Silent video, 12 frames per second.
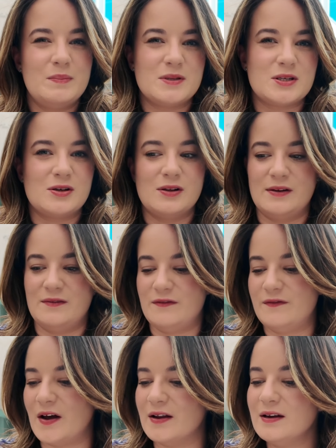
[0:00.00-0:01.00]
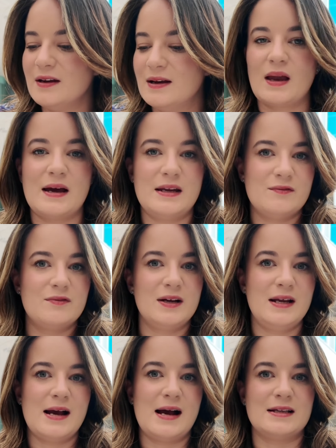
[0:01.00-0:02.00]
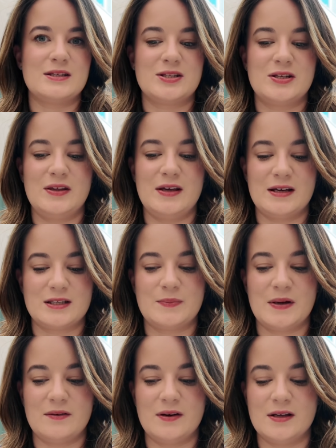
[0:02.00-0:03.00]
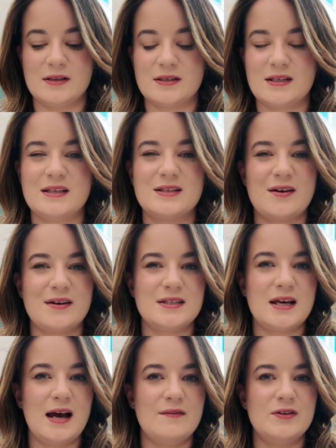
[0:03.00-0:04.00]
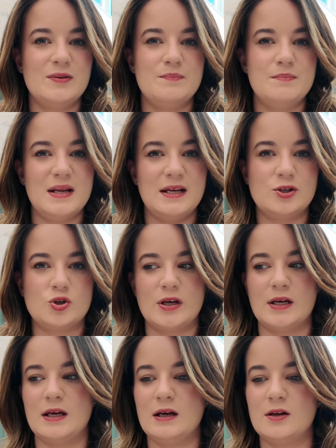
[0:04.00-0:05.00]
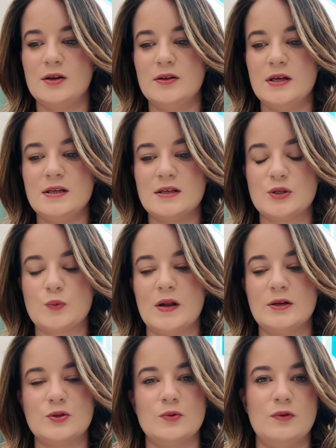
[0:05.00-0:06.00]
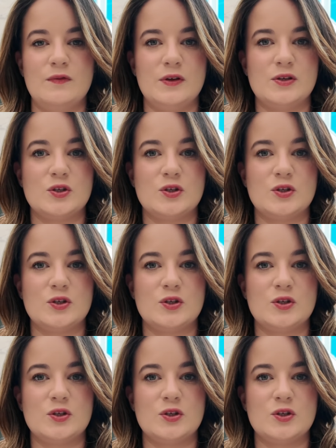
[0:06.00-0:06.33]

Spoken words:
whimsical and fun, and it really adds to the experience. It's nice to have a mini drink included, as well as all of